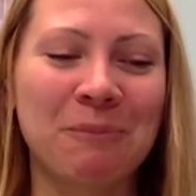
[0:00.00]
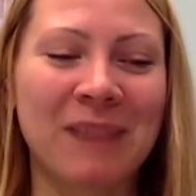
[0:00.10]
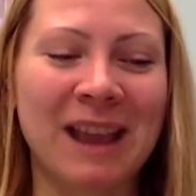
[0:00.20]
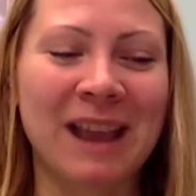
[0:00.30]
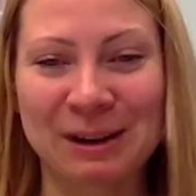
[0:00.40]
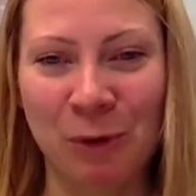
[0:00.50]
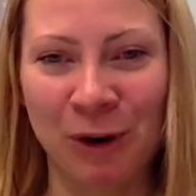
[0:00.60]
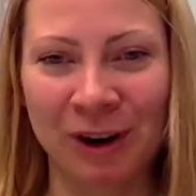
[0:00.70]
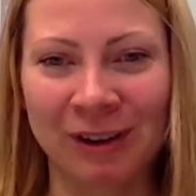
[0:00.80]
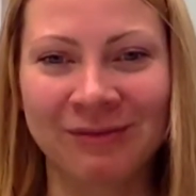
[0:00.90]
Ask
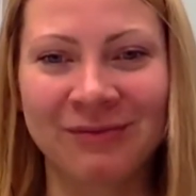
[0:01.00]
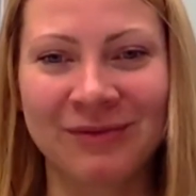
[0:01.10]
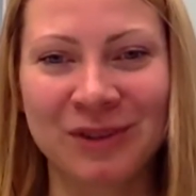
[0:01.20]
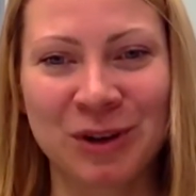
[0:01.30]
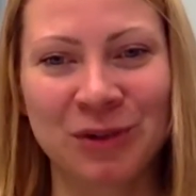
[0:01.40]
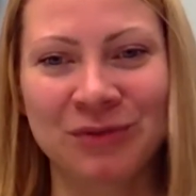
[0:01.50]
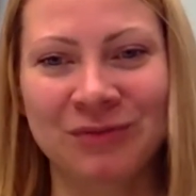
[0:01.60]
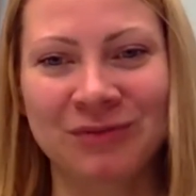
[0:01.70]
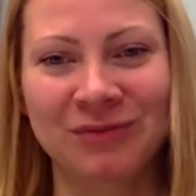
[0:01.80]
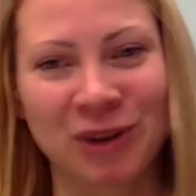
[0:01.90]
more.
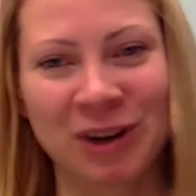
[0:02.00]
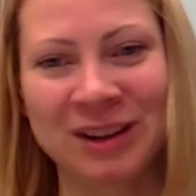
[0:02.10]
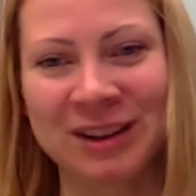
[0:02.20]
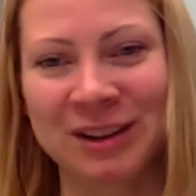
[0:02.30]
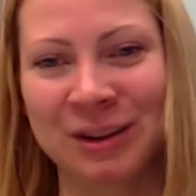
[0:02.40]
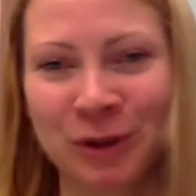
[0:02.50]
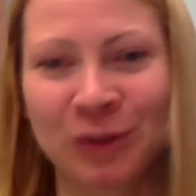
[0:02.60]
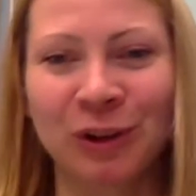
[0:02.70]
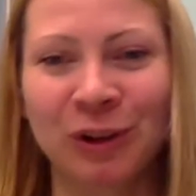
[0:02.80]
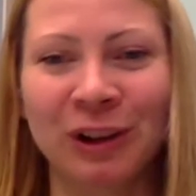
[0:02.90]
Don't trust.
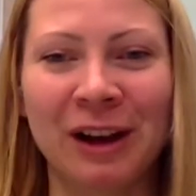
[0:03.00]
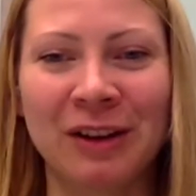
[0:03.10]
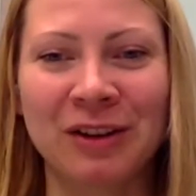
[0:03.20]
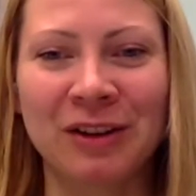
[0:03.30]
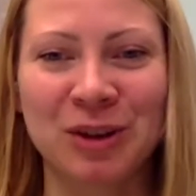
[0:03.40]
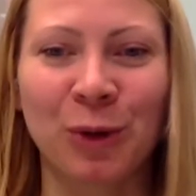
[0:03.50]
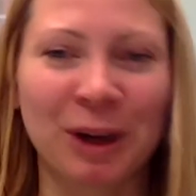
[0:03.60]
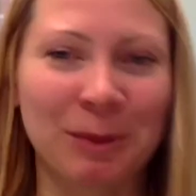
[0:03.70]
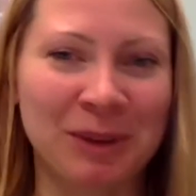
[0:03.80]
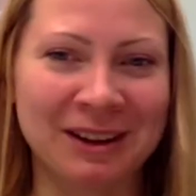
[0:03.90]
Don't rely just on
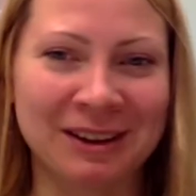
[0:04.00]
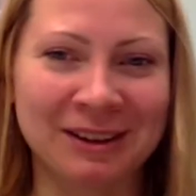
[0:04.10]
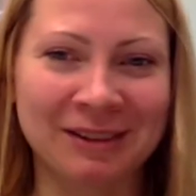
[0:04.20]
one opinion.